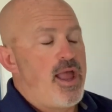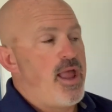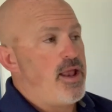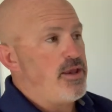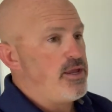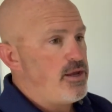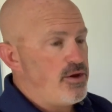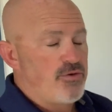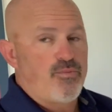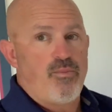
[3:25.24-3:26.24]
And
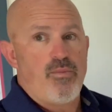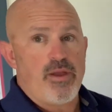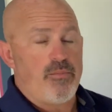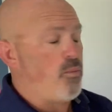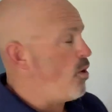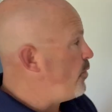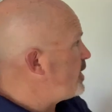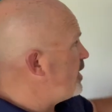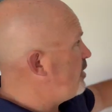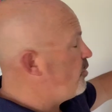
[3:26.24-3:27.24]
here's where we
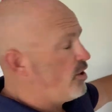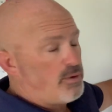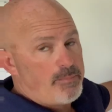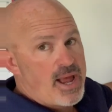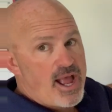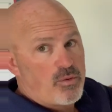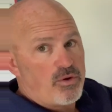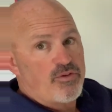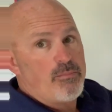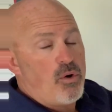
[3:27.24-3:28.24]
get it a little bit
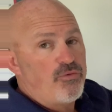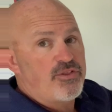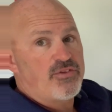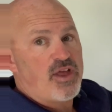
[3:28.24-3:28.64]
backwards. And most of the